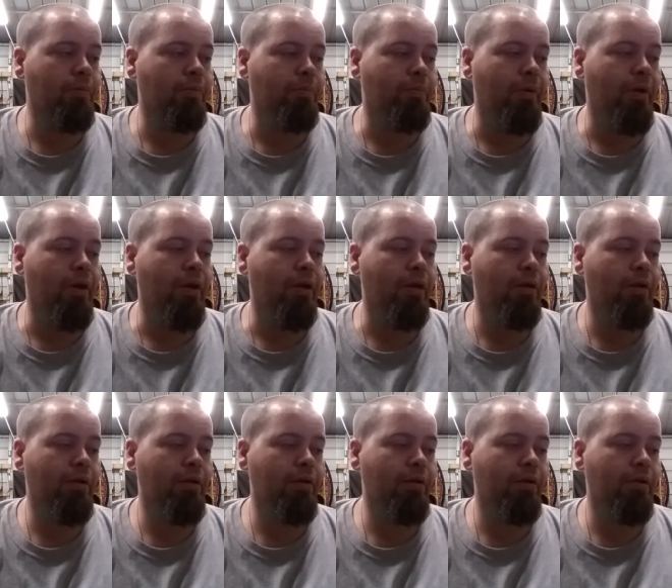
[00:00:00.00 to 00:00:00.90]
but
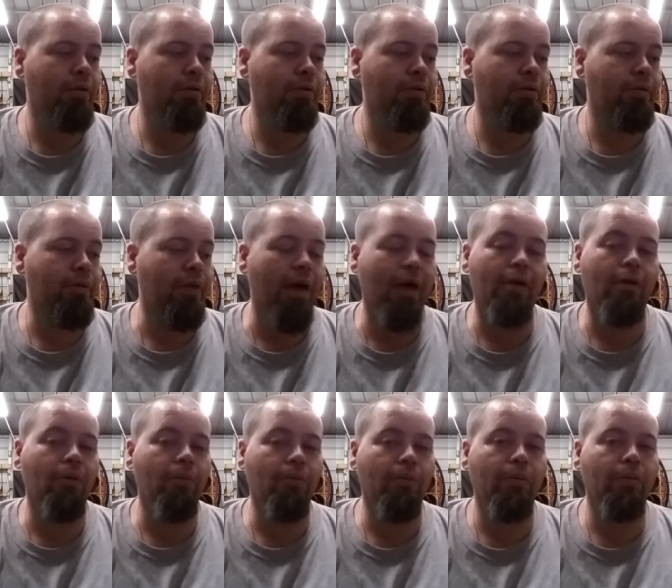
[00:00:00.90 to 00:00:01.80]
I
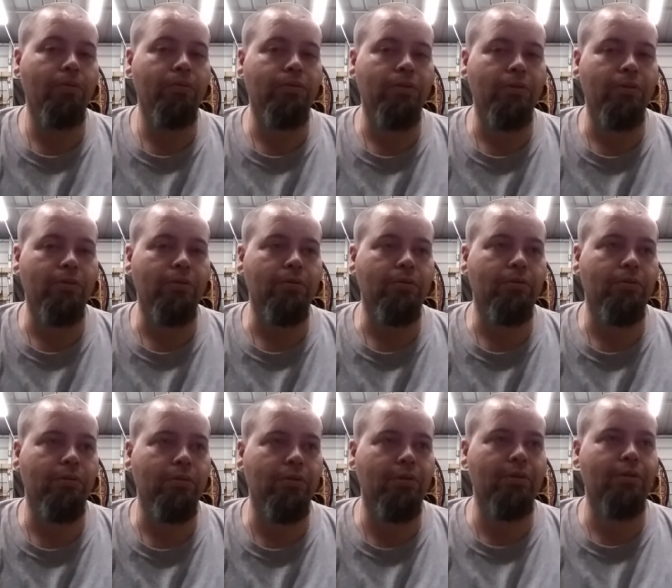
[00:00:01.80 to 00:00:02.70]
don't want to to